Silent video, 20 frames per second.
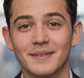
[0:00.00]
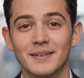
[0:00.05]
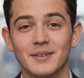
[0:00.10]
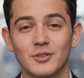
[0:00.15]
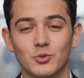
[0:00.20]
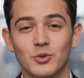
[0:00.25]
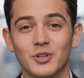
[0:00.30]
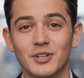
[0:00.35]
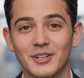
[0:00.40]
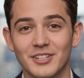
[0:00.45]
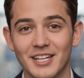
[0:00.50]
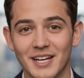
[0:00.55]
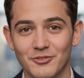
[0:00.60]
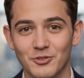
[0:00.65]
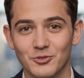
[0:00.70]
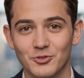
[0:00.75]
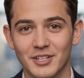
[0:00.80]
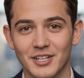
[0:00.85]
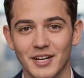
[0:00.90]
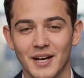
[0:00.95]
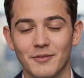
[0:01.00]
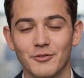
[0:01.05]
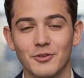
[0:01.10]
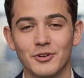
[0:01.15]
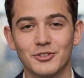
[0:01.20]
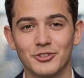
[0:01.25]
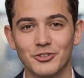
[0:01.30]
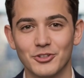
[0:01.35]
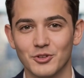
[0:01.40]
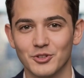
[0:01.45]
Twitter never
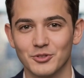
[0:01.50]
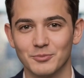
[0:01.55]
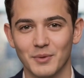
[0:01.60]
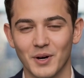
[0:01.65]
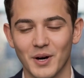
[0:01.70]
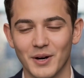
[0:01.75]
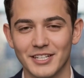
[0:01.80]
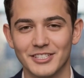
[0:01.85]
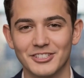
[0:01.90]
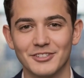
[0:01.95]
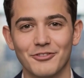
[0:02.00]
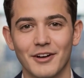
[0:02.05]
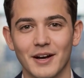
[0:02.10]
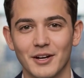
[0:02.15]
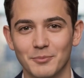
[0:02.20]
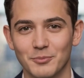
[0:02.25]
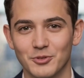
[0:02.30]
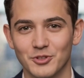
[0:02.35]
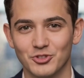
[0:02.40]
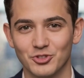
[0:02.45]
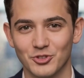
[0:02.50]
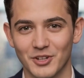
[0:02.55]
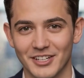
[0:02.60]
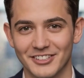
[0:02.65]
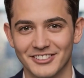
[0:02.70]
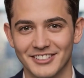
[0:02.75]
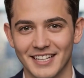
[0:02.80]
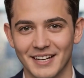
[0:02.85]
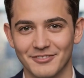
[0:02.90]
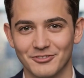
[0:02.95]
recovered third-party developer
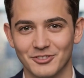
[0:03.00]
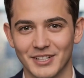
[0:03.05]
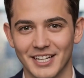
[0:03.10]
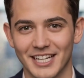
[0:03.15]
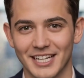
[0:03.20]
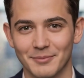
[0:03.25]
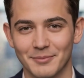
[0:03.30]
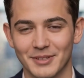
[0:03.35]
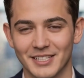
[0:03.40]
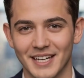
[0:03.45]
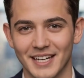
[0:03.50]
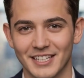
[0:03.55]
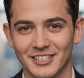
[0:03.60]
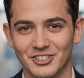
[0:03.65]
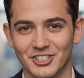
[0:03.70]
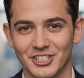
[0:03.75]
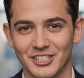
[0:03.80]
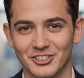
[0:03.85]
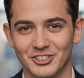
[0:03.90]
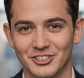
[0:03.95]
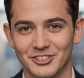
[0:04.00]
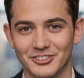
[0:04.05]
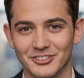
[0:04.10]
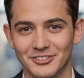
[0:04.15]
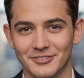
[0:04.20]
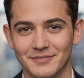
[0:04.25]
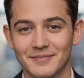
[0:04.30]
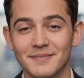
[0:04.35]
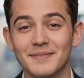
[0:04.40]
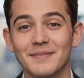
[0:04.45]
trust after API changes.
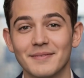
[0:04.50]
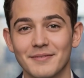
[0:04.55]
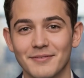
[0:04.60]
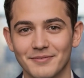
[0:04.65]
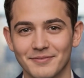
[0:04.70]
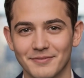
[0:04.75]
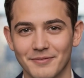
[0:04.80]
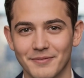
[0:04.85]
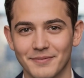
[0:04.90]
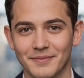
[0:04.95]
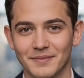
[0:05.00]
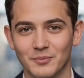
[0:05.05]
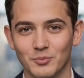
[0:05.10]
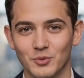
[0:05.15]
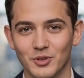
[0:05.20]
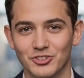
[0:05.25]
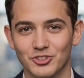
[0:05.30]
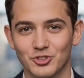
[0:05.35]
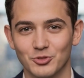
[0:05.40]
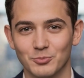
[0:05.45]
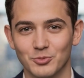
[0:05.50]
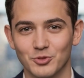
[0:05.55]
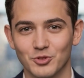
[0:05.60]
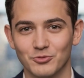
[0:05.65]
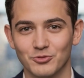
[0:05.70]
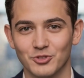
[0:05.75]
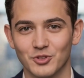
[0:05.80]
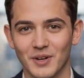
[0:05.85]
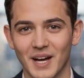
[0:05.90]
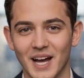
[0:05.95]
Once you
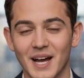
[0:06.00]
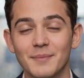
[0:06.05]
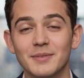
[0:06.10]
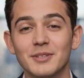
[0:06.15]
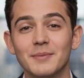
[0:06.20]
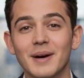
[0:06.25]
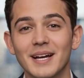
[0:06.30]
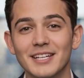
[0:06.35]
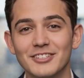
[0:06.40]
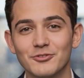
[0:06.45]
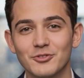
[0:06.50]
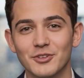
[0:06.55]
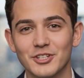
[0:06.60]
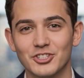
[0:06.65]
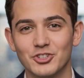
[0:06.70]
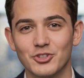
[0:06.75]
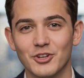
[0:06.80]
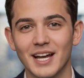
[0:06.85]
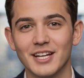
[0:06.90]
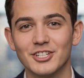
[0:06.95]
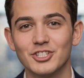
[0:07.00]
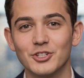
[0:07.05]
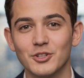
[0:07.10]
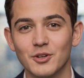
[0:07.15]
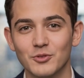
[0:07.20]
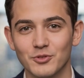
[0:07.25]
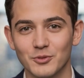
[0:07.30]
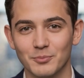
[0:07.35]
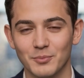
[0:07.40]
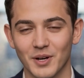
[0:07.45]
prove you'll optimize for extraction
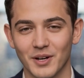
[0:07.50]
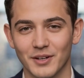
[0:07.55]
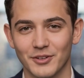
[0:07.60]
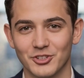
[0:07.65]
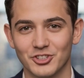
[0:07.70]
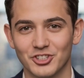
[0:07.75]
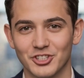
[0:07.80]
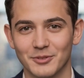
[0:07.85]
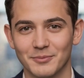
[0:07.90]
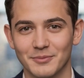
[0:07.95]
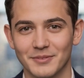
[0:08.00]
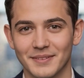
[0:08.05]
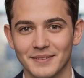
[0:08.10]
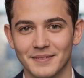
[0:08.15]
over partnership,